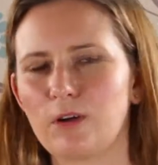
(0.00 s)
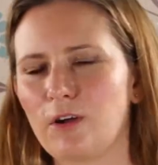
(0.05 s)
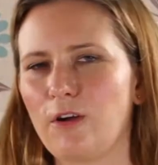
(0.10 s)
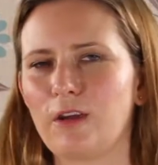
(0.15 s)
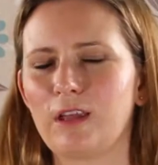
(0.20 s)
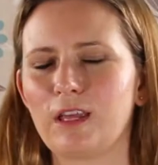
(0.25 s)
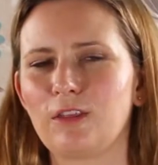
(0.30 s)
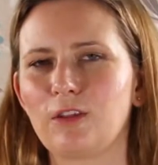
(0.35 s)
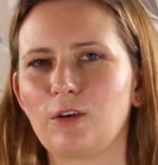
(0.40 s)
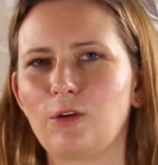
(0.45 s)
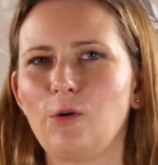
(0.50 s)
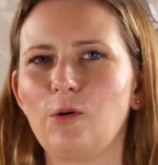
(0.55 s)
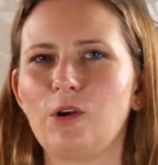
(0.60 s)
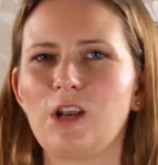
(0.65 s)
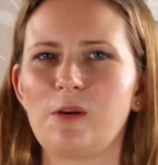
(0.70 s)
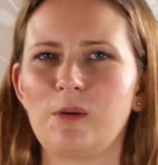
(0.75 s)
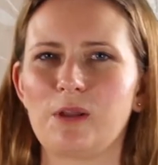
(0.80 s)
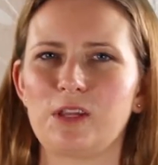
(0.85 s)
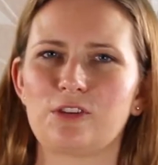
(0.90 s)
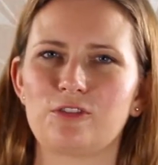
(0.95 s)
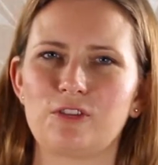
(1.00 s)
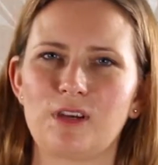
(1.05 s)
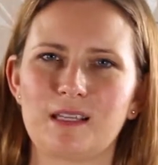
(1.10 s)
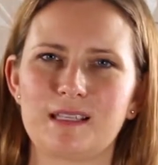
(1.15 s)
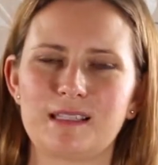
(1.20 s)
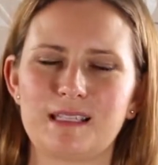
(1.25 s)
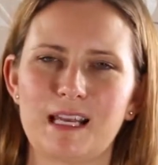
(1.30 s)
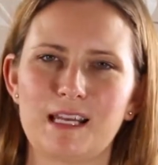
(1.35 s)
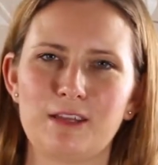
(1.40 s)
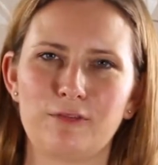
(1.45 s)
going in the corner when you're trying to
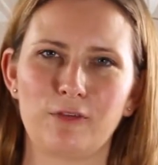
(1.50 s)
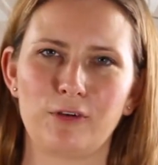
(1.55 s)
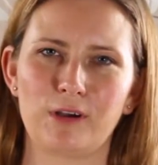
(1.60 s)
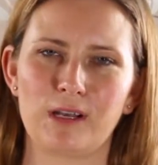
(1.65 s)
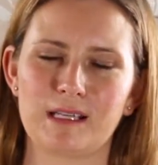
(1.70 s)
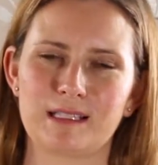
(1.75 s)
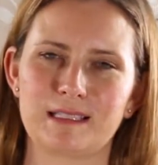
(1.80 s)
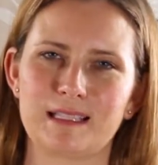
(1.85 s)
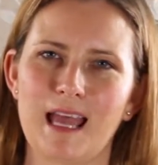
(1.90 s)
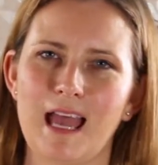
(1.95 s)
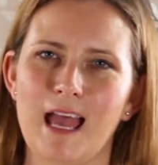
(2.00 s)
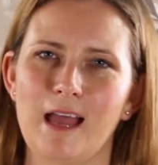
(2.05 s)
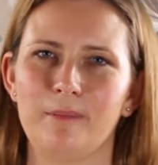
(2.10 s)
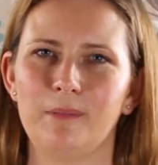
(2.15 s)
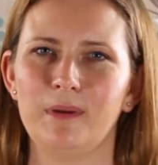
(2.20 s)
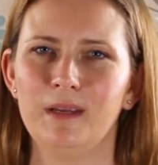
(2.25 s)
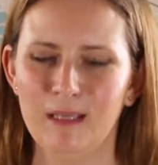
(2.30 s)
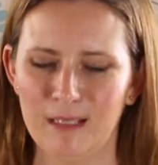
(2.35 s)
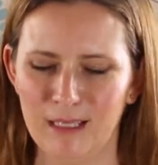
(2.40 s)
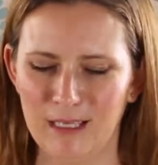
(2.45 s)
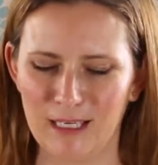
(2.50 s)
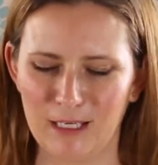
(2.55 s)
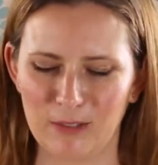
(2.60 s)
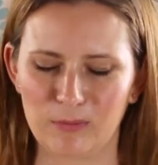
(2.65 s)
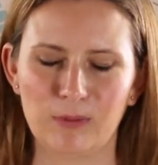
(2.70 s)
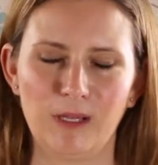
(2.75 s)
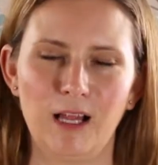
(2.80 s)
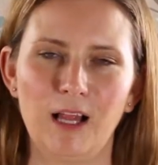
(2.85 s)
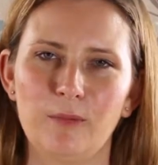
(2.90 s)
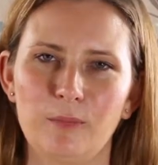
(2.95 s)
study for an exam, it
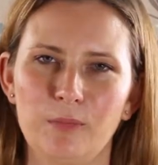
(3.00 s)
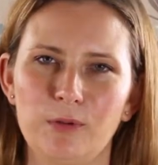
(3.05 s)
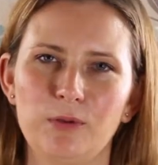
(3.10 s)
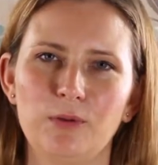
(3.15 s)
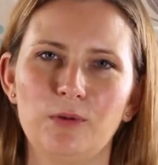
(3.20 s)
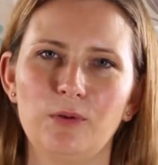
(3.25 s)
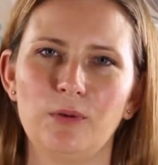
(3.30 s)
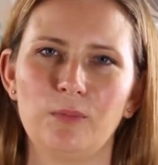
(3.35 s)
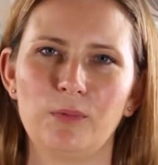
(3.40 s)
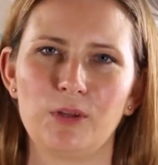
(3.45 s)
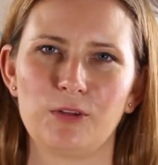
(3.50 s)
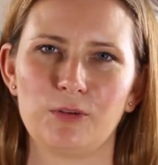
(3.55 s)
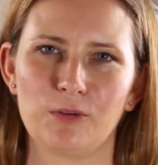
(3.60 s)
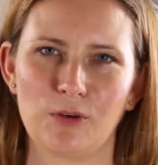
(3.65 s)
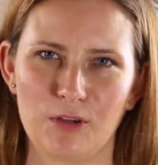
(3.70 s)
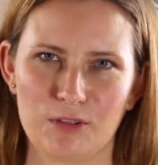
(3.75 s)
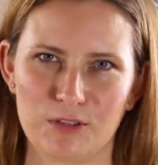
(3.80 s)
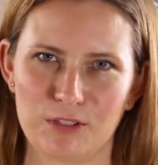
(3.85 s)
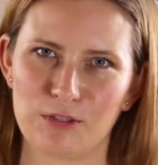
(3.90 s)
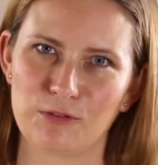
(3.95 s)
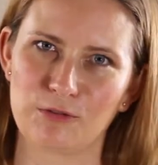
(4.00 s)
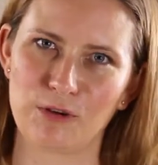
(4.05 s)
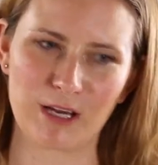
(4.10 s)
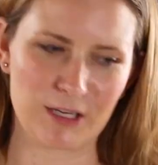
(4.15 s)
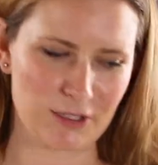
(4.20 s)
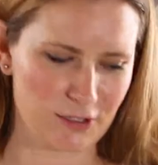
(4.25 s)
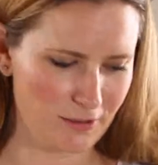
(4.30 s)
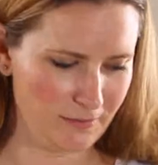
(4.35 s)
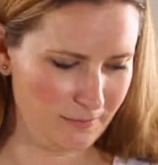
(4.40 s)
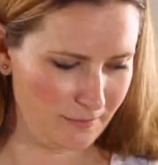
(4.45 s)
will help you with your
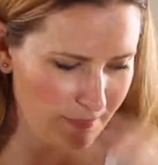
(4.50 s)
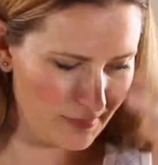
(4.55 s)
concentration.